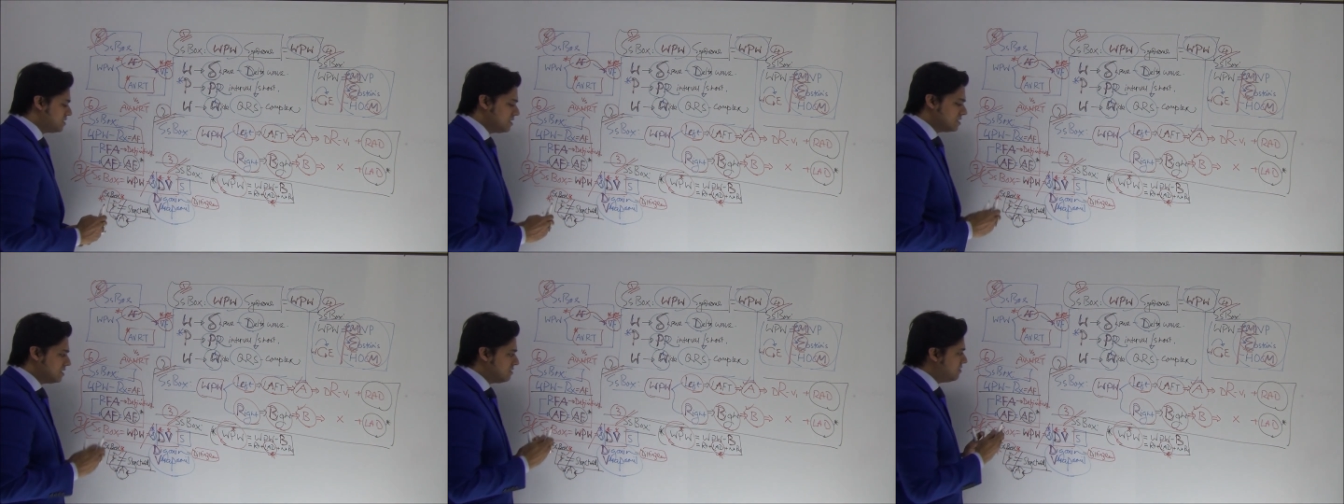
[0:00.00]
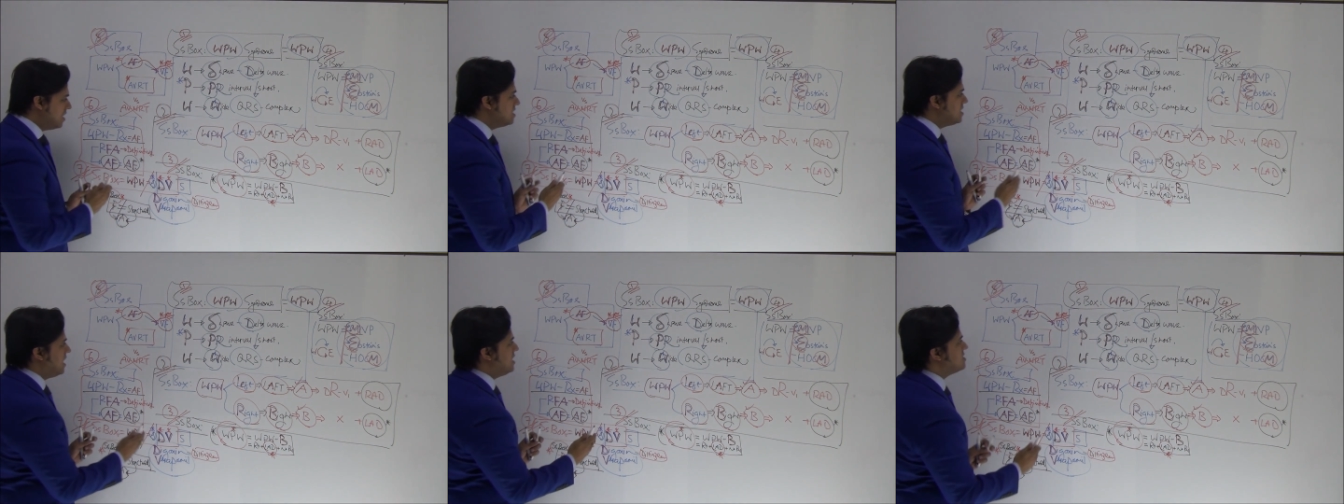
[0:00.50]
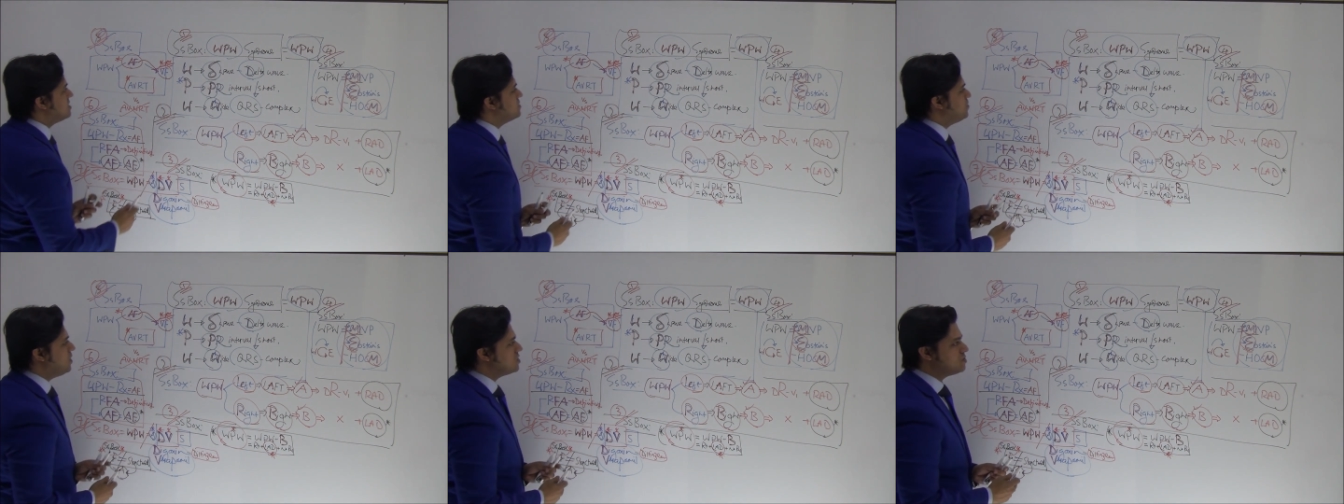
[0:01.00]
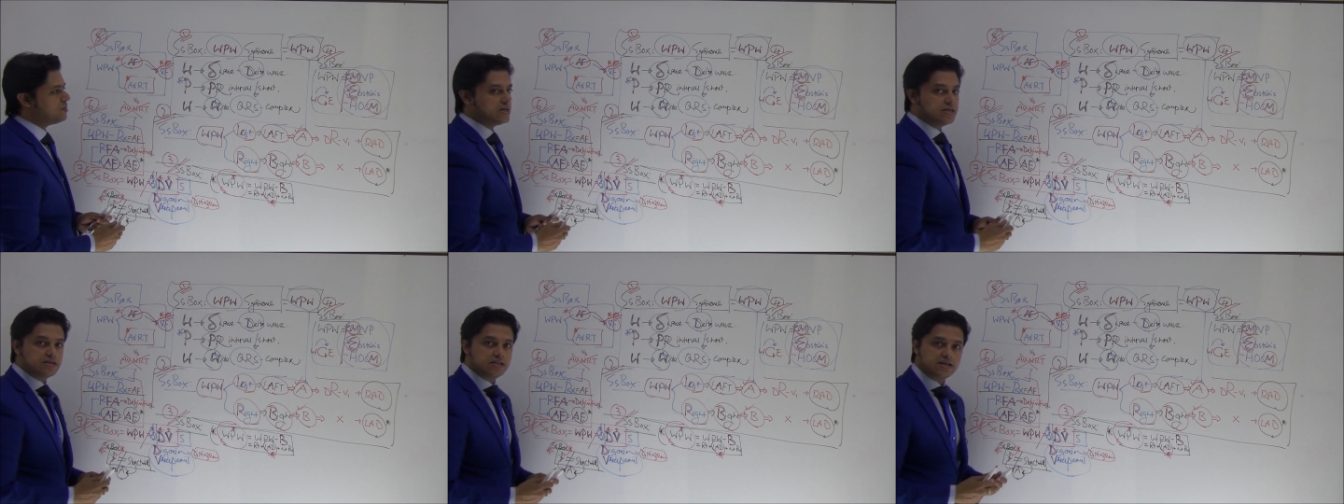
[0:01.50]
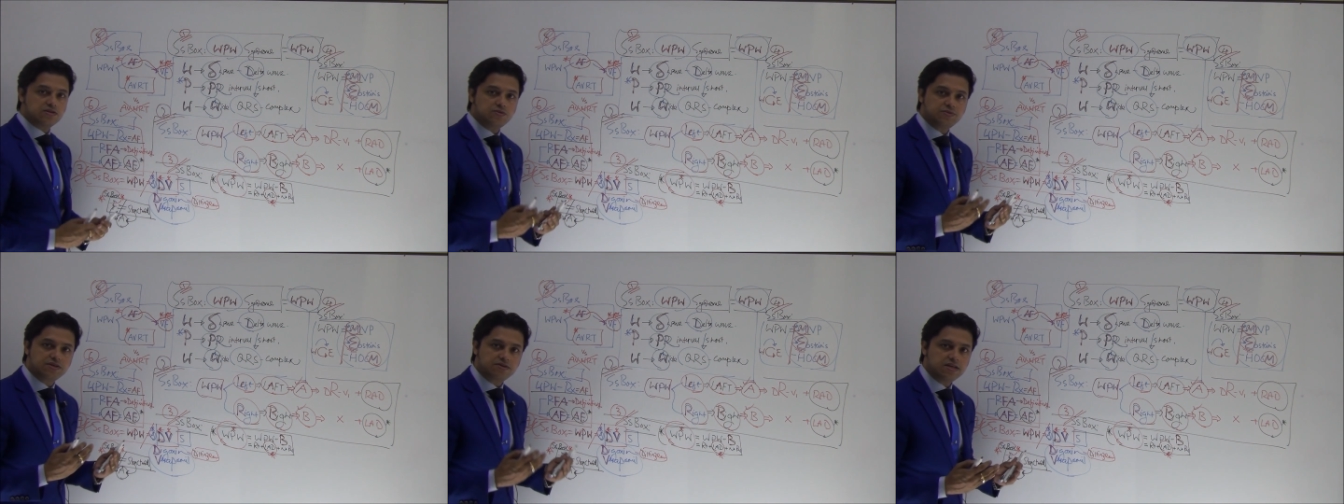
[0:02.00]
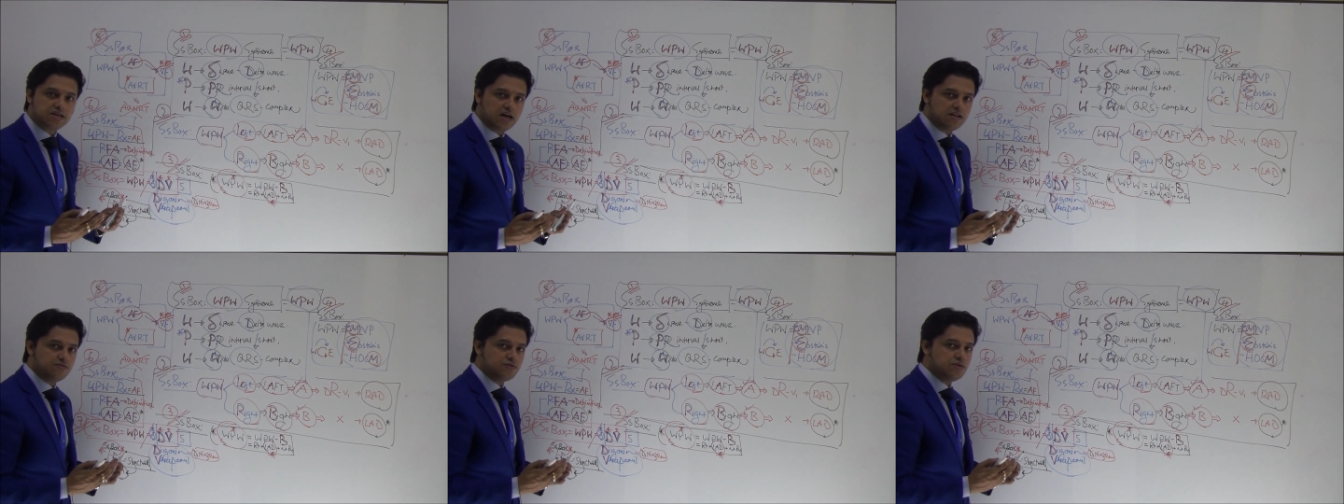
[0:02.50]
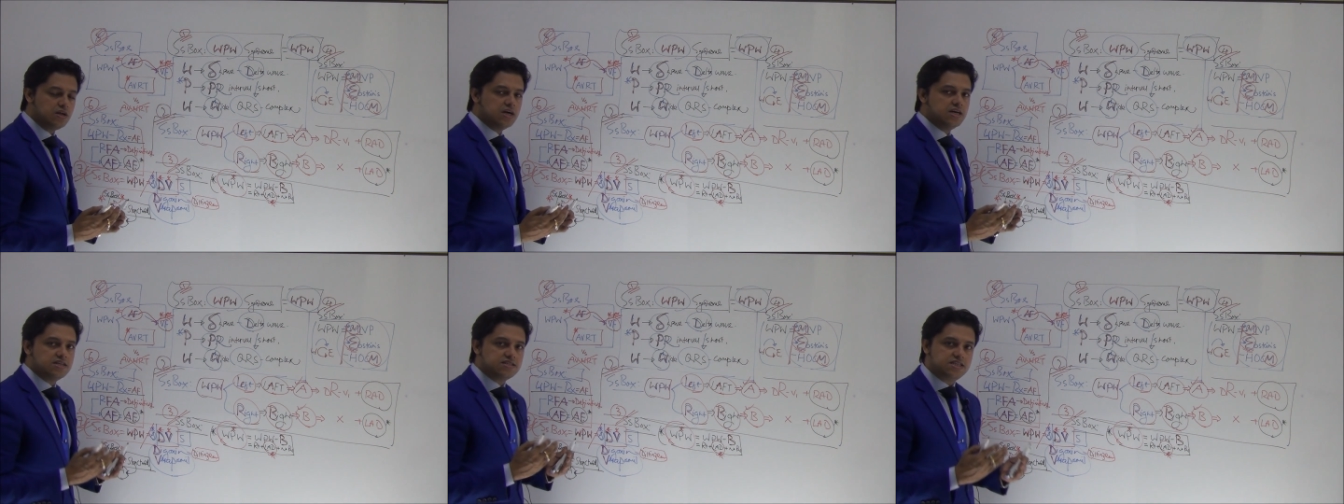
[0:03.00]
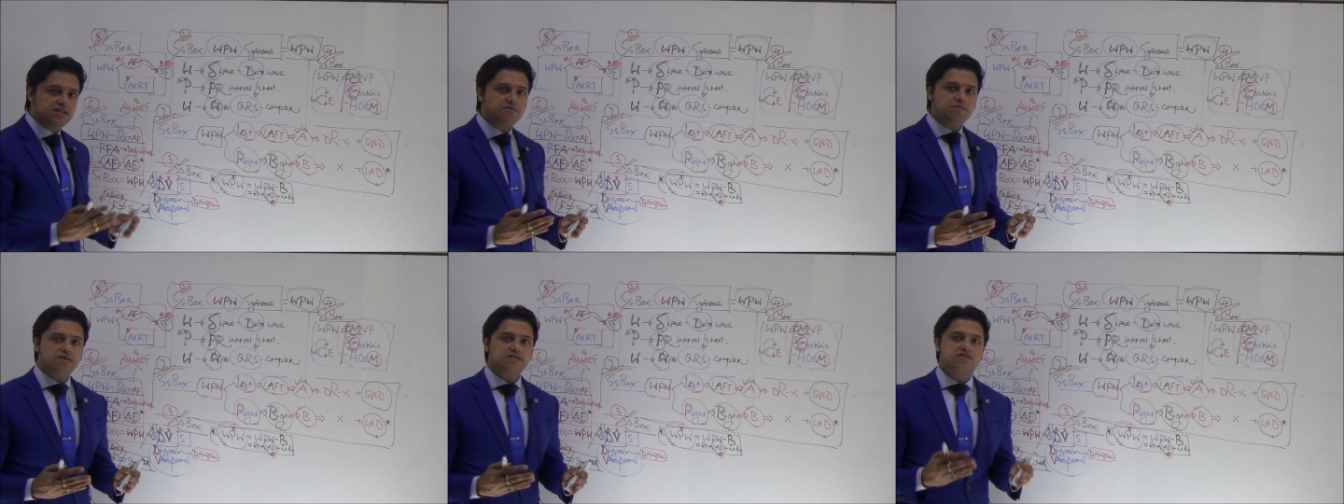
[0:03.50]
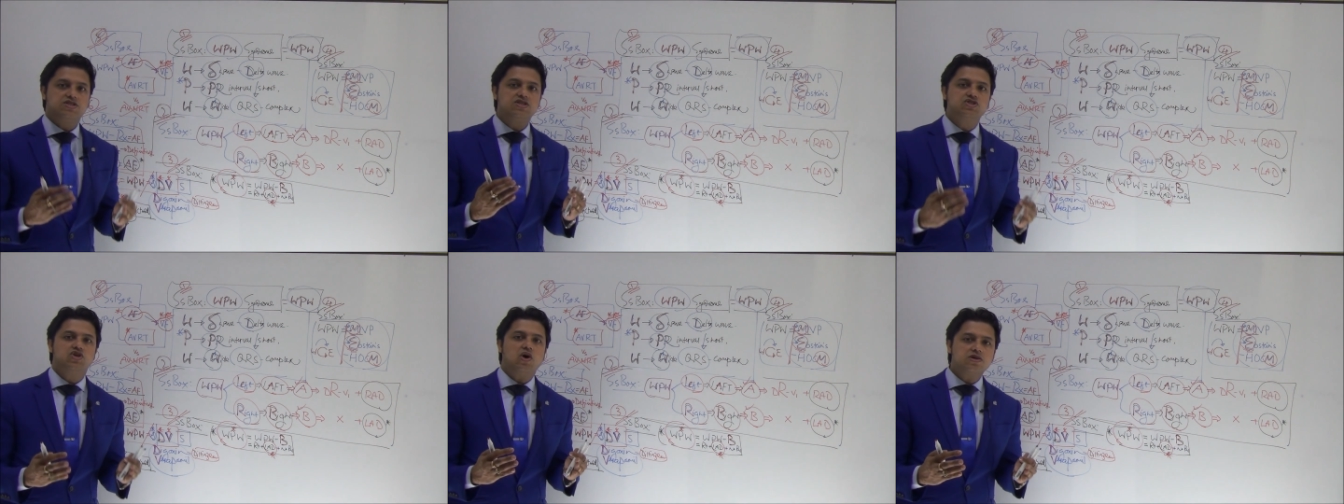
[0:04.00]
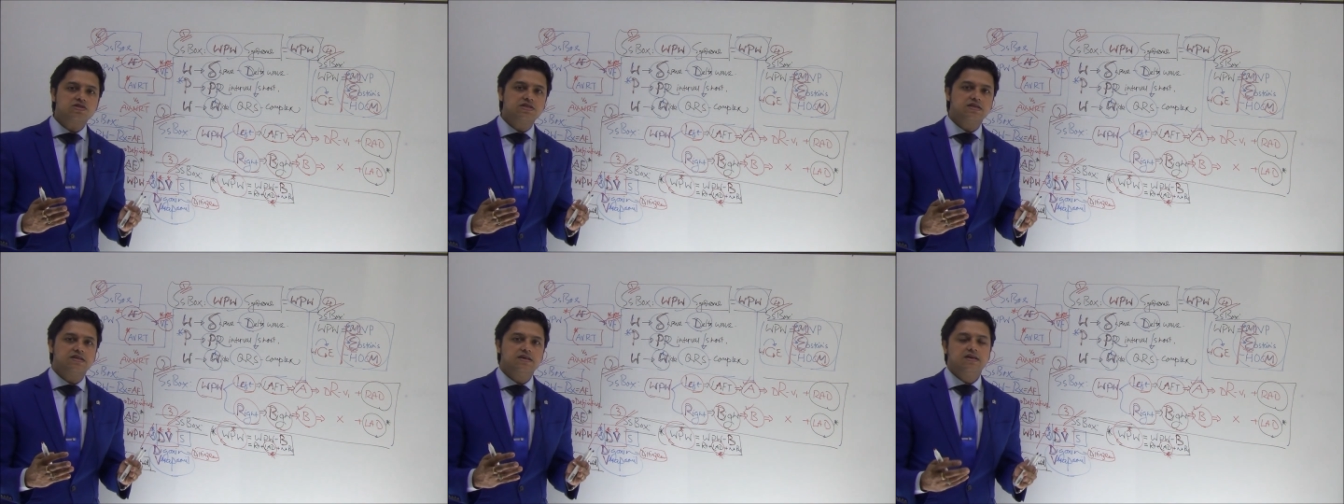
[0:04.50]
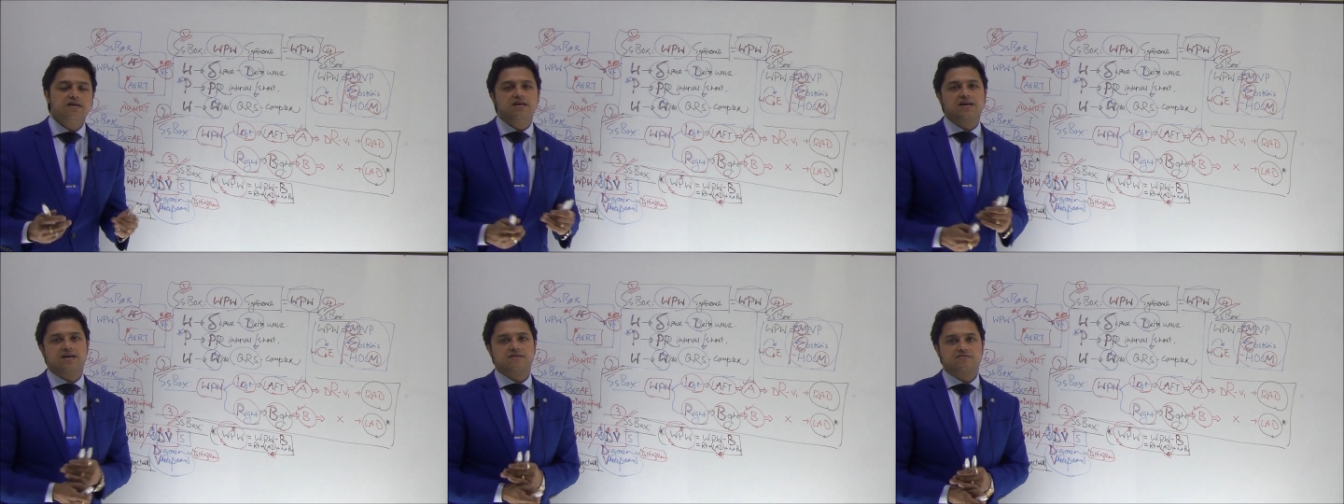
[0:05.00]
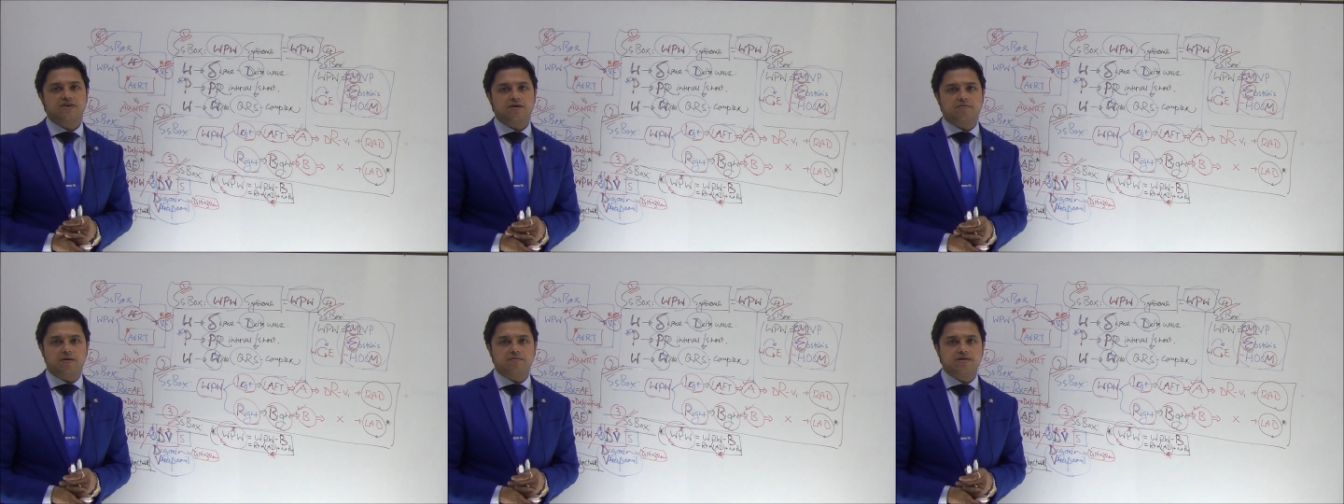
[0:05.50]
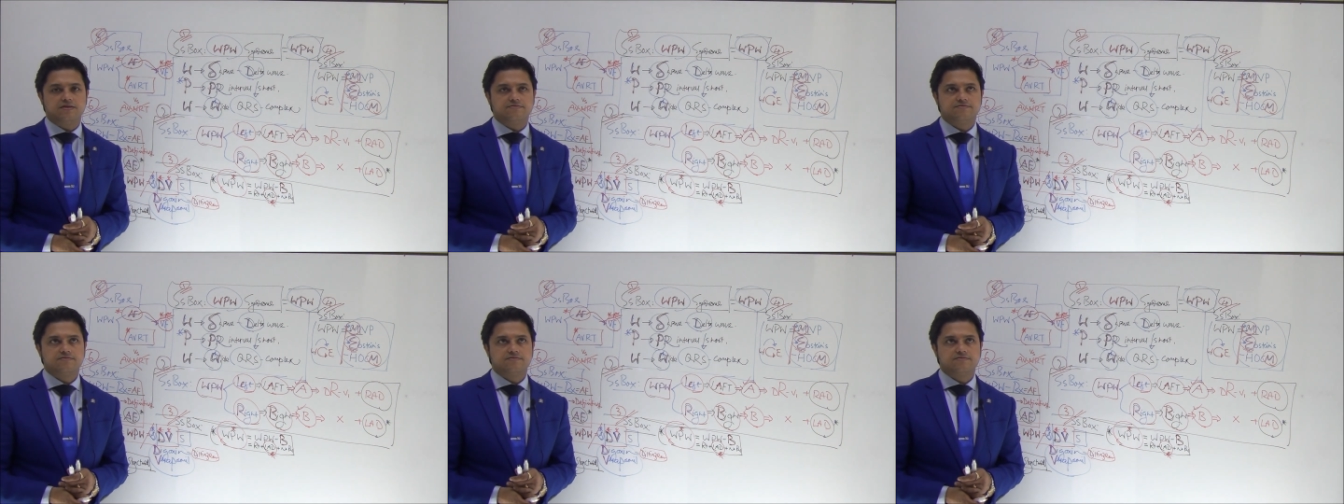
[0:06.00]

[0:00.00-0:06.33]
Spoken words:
seeing the red SS box, my dear. That will be really helpful. DV means digoxin and verapamil.